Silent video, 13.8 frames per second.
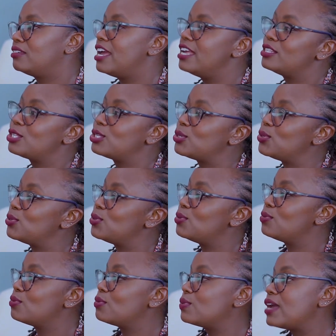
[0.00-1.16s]
And so
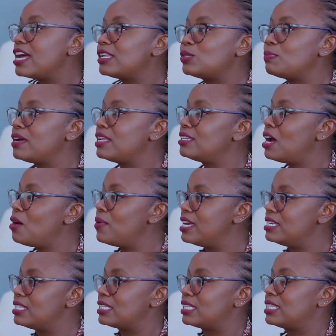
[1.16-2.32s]
we had to part our
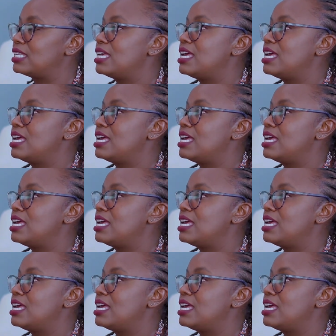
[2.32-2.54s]
ways.